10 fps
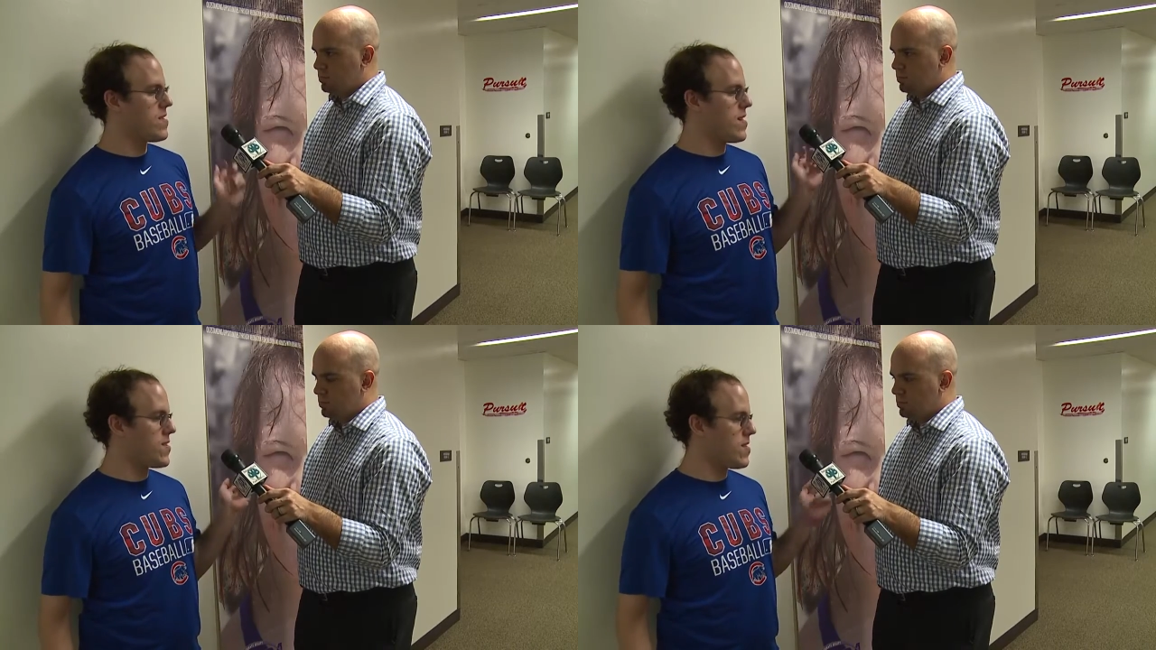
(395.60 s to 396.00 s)

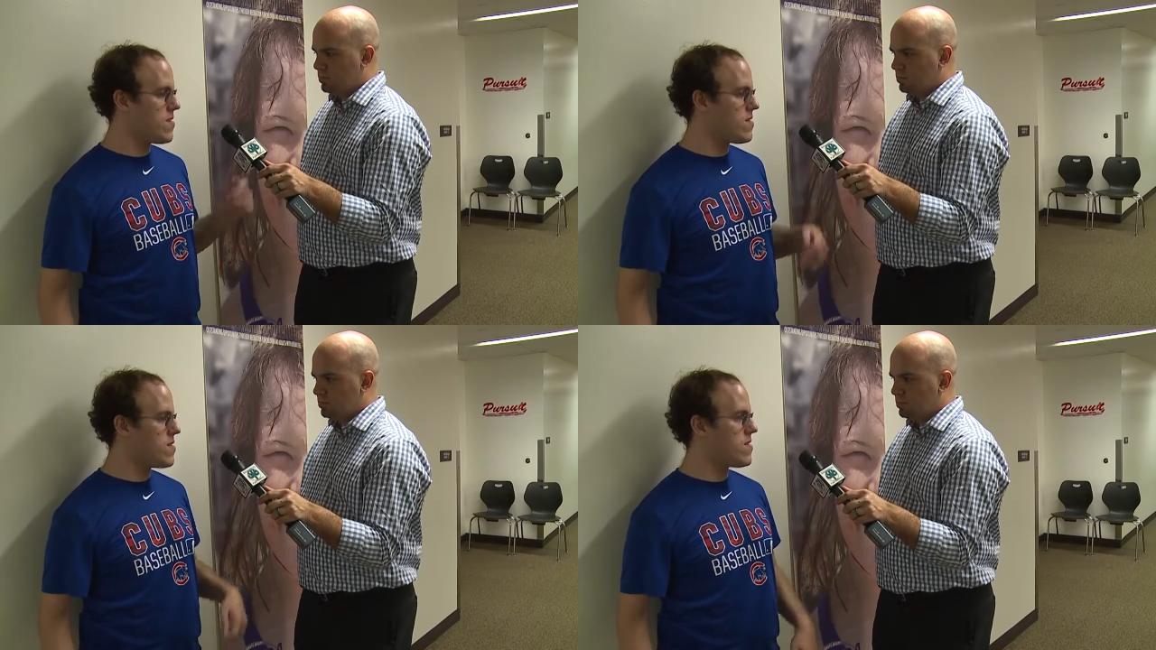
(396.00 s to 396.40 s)
Speaker 1: uh,
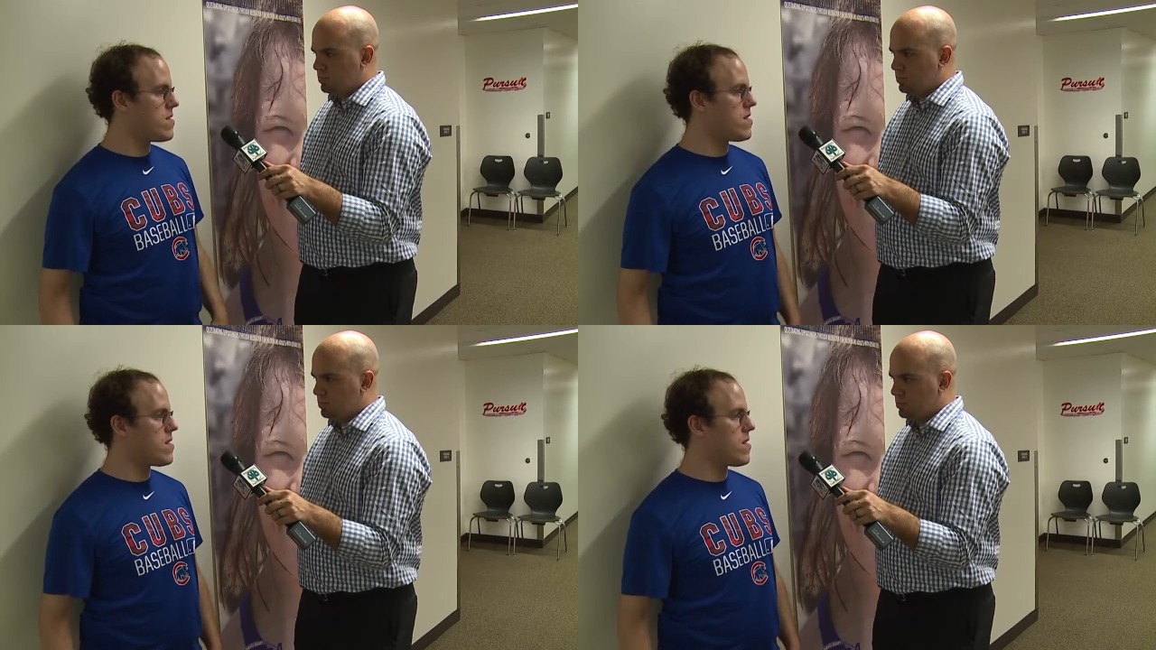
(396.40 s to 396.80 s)
did
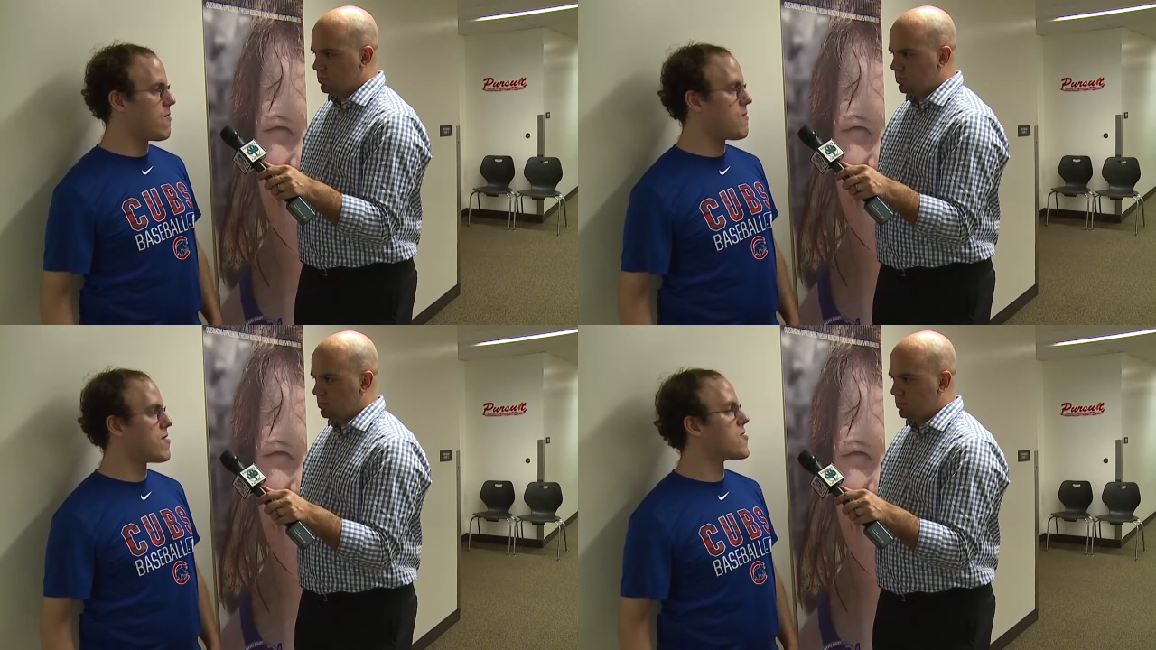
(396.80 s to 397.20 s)
uh,
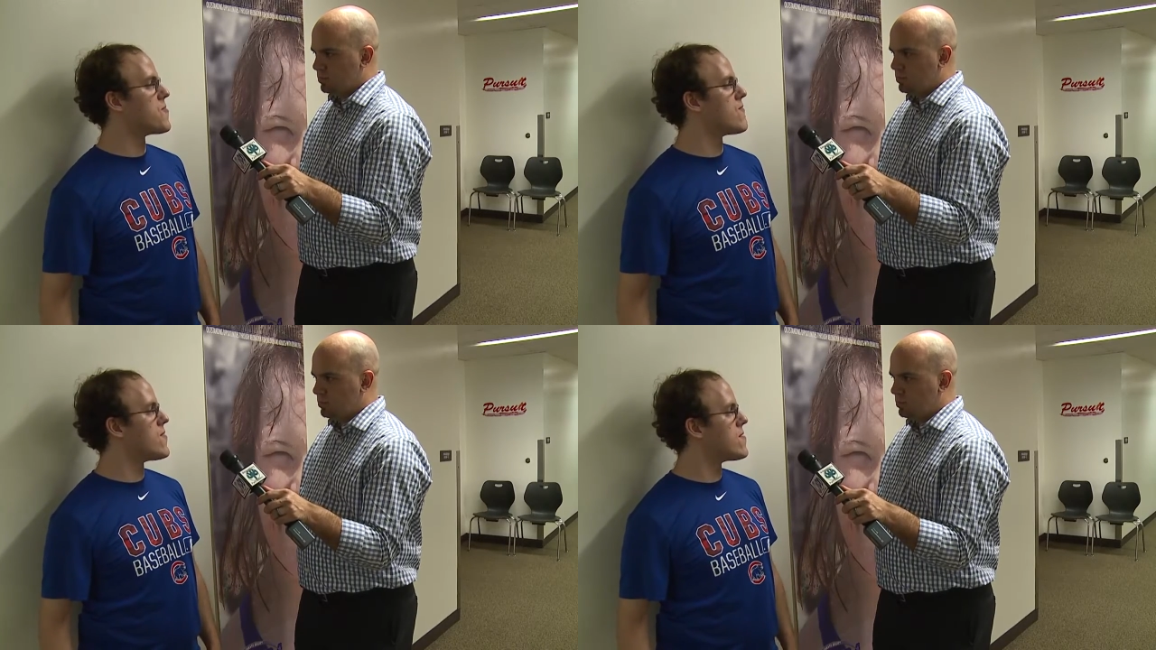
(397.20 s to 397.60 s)
aerobics
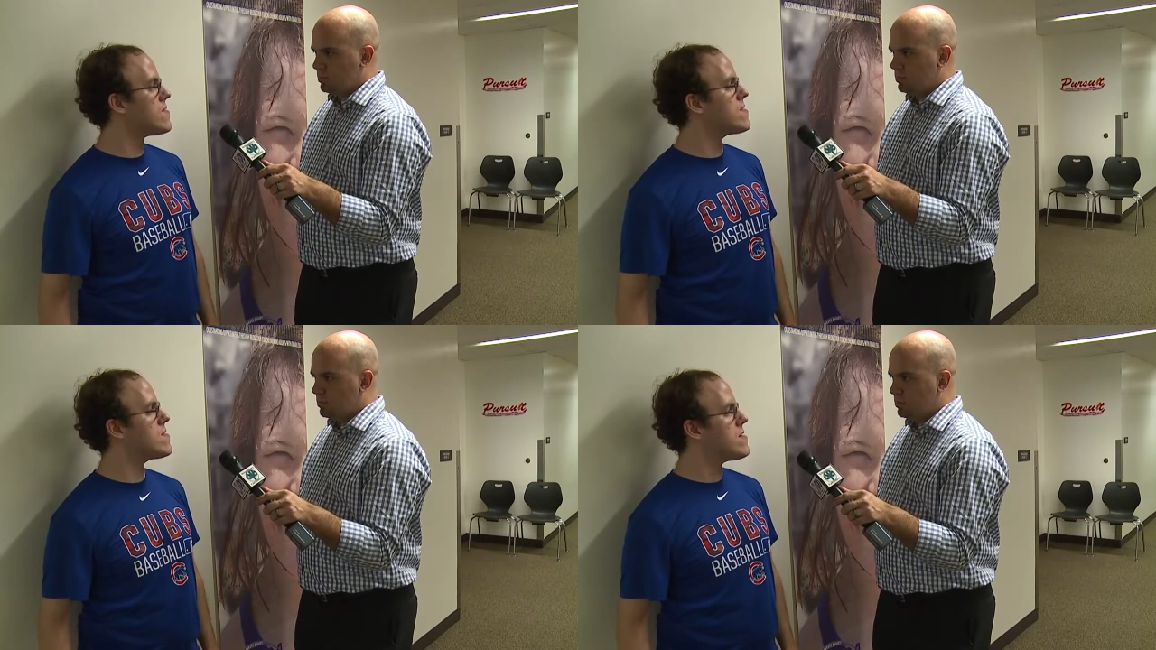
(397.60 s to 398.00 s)
before